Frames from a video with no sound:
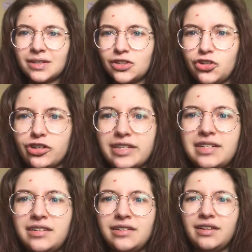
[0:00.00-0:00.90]

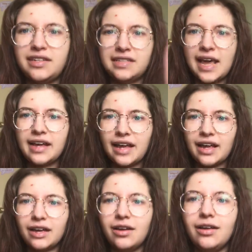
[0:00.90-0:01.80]
just
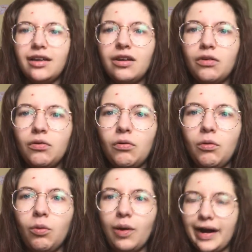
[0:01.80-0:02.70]
saying
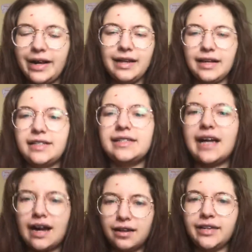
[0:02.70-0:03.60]
what
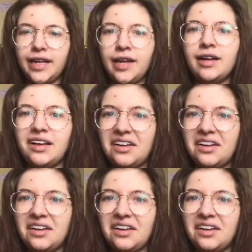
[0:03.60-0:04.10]
exactly